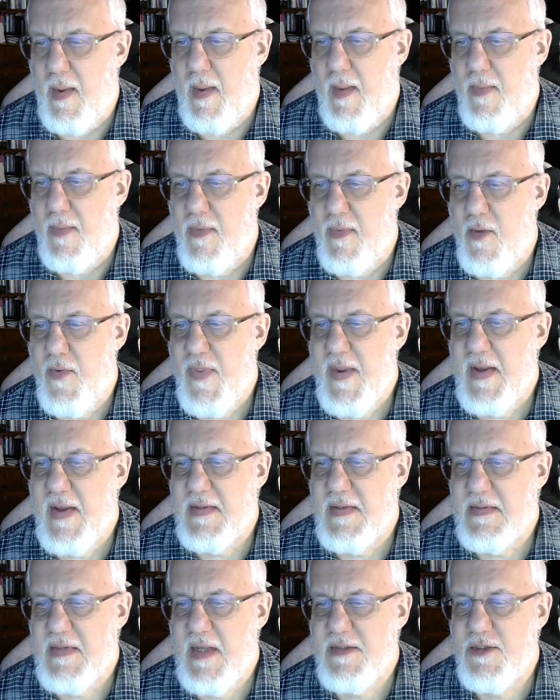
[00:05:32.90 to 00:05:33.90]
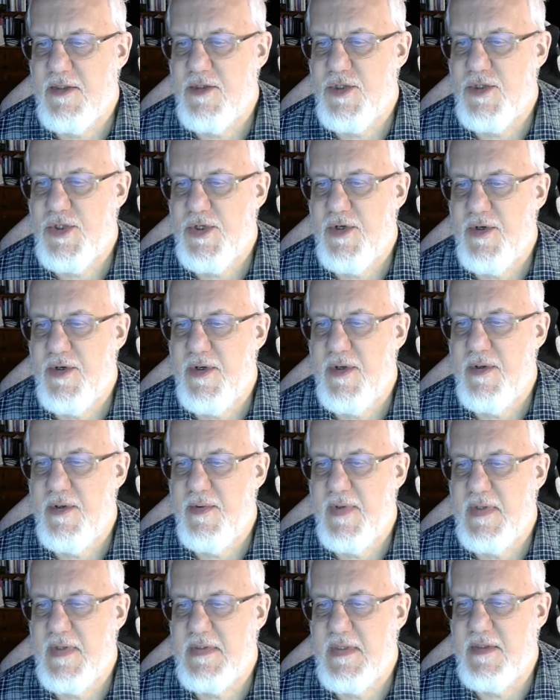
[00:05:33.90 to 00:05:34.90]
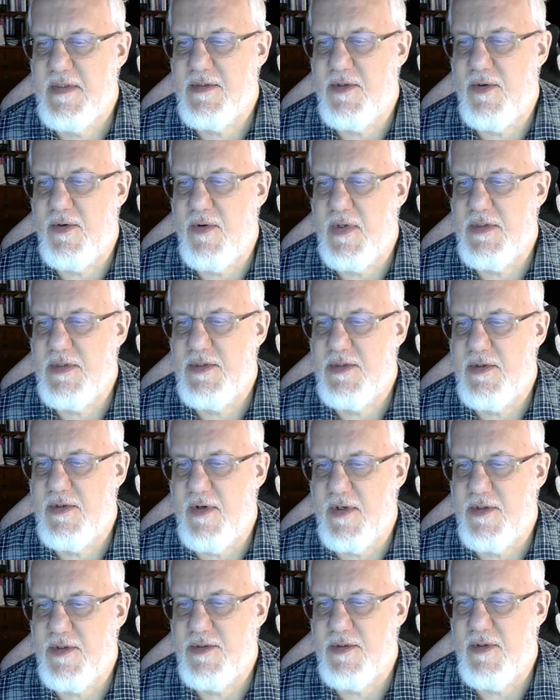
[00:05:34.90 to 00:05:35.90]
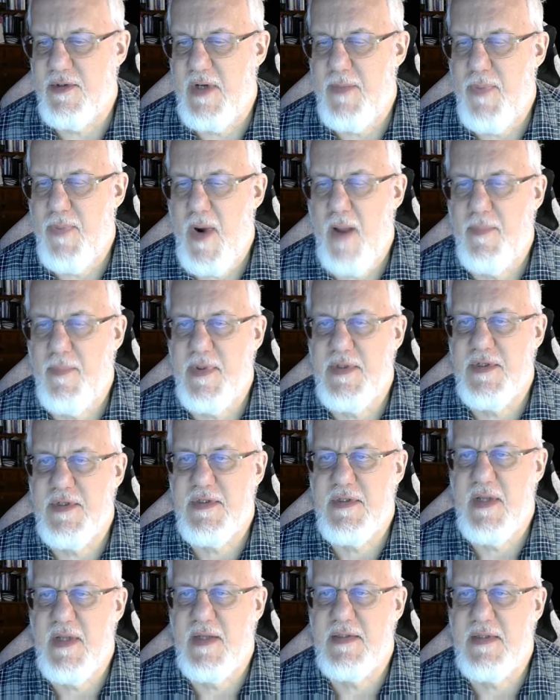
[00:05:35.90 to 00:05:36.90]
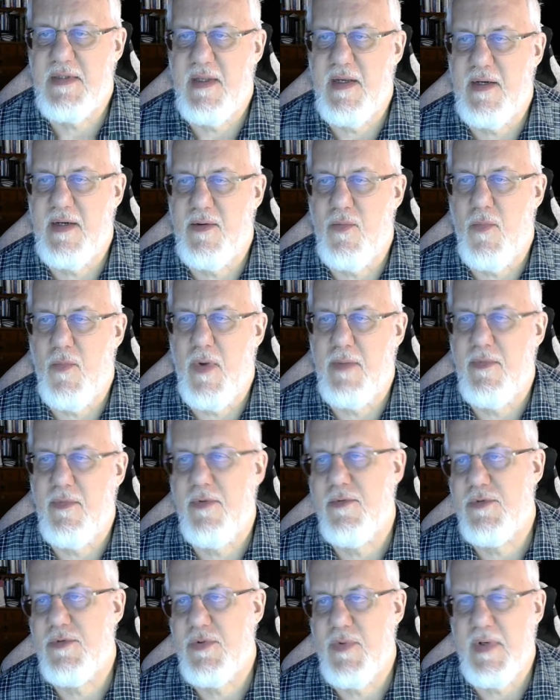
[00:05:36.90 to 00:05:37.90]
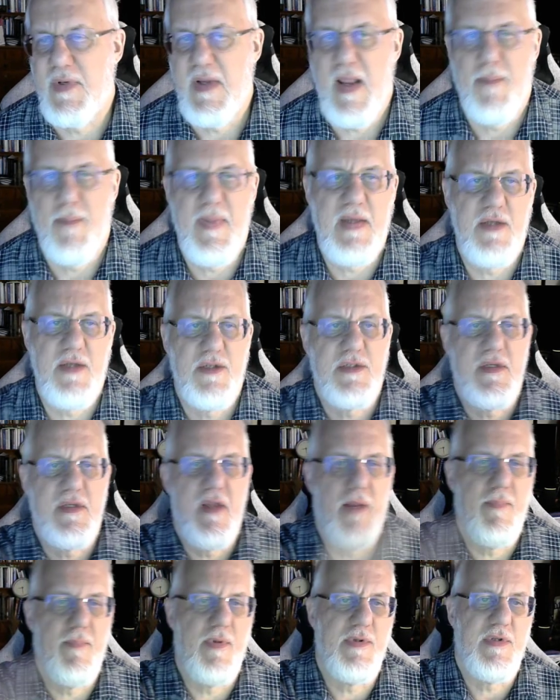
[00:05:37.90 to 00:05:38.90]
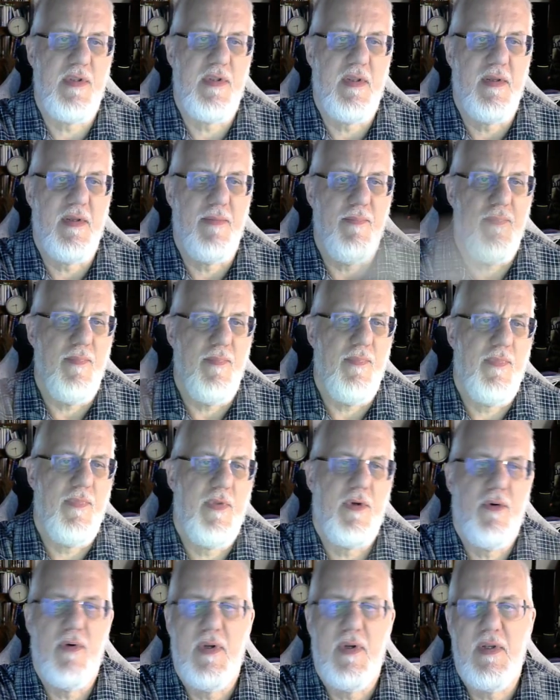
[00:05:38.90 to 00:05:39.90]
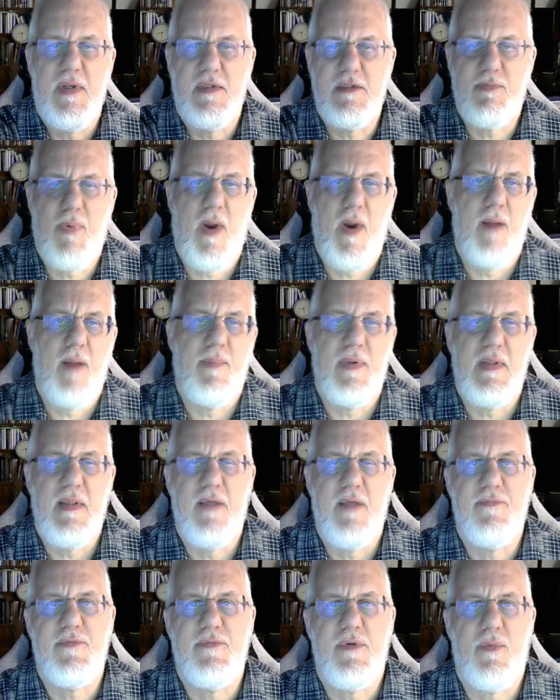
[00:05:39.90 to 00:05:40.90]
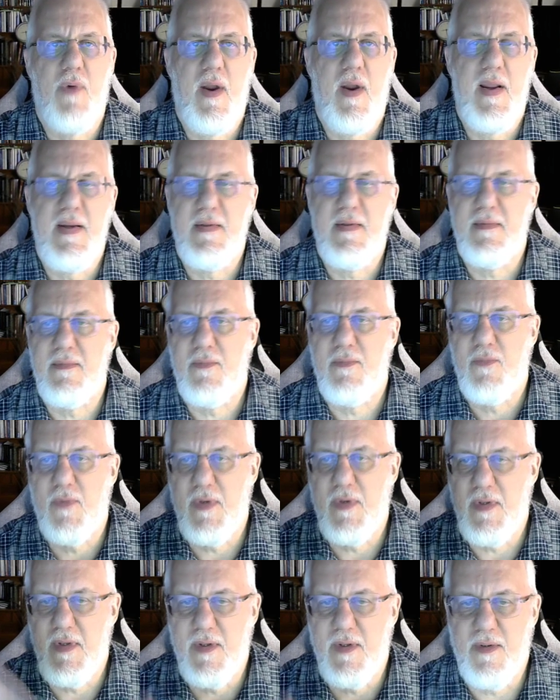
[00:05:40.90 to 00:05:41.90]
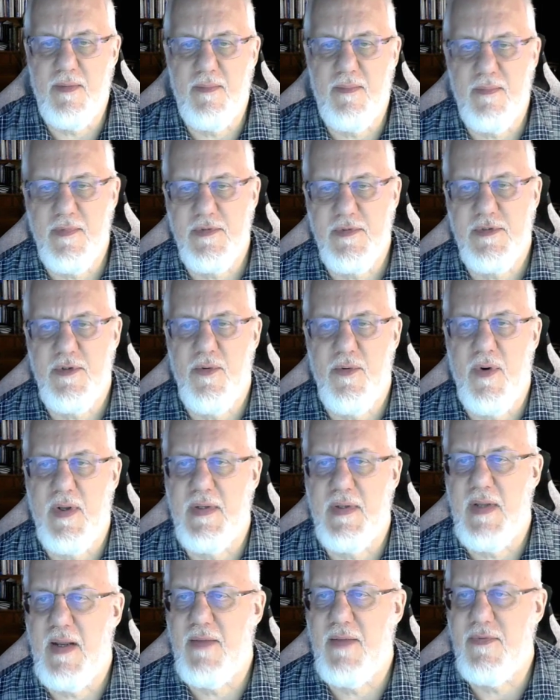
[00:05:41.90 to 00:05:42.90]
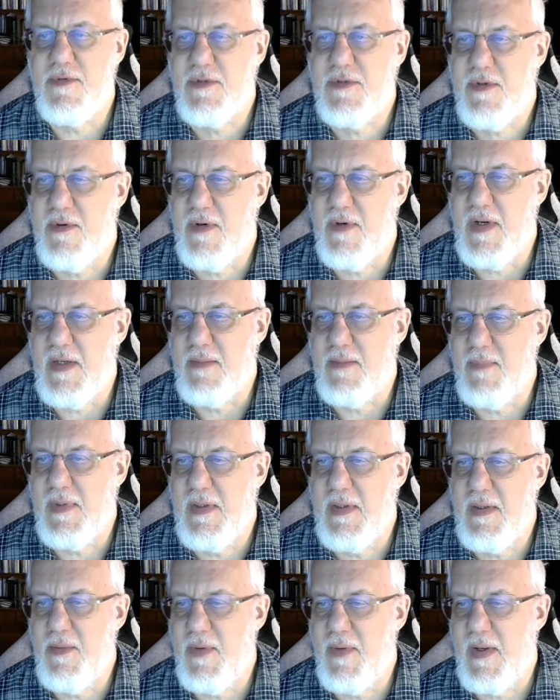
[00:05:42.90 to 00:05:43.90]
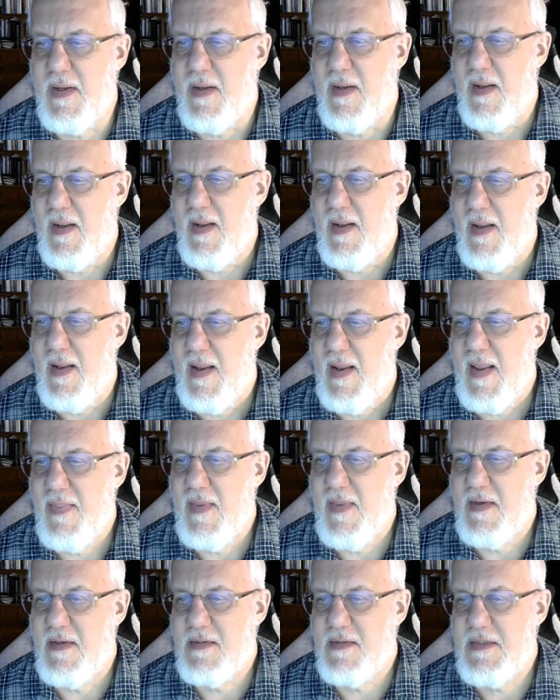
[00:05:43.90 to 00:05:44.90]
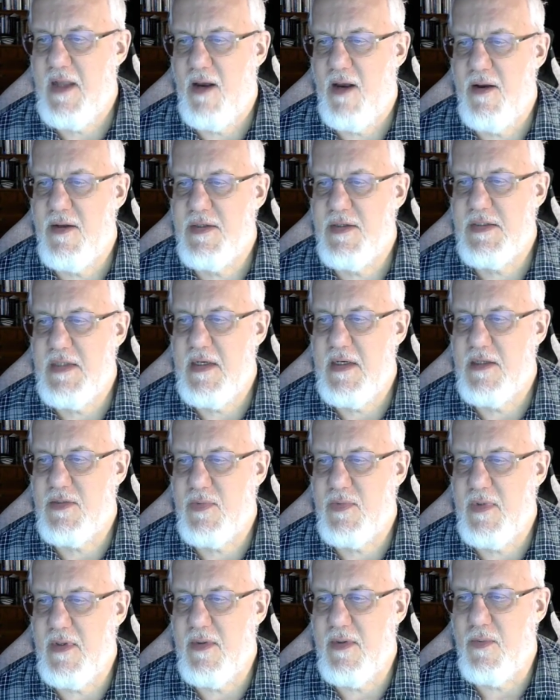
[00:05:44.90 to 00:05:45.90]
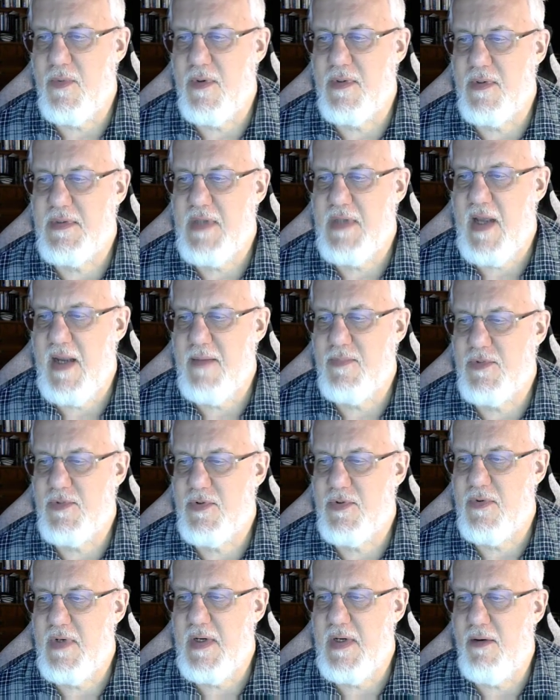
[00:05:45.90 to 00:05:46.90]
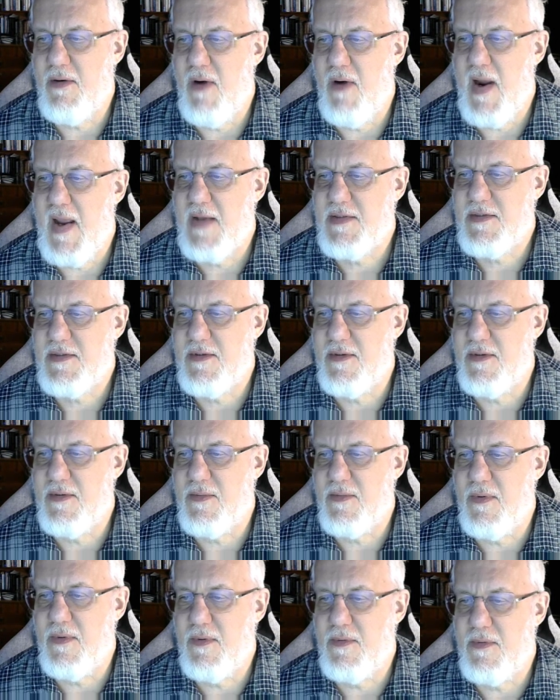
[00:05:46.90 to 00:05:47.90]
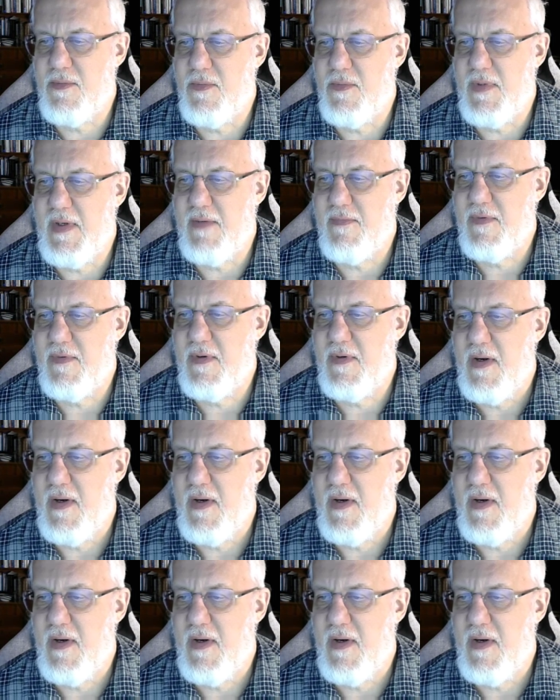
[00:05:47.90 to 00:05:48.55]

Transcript: The only thing it doesn't show you is his grid structure. He probably just does like 1 through 20. I bet he just numbers the grids probably left to right, and so on down the screen. But anyway, and then you see all you see is really the word type: tree, grass, dirt, road, whatever.